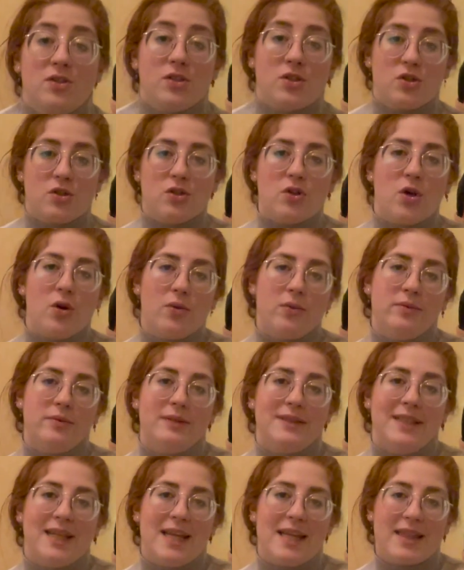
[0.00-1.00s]
snow
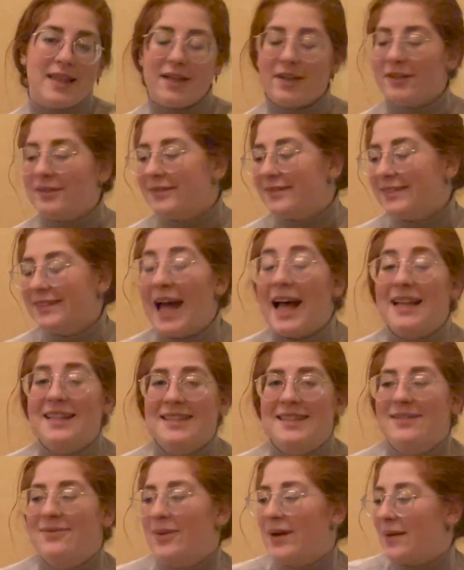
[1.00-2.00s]
in there.
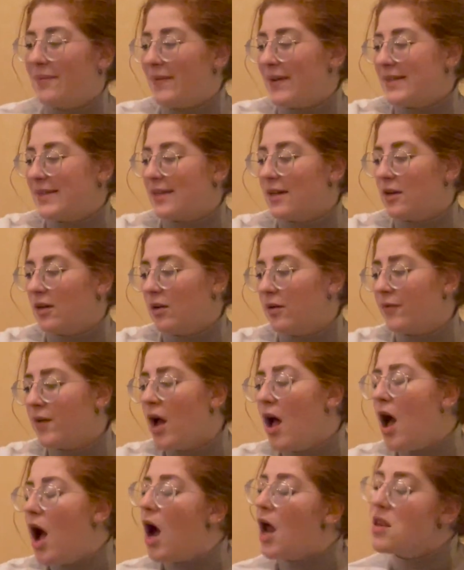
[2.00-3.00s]
That's what I'm basing it off.
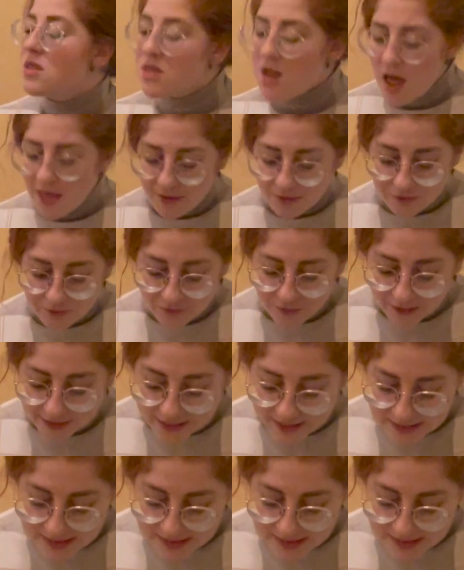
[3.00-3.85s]
Another freaking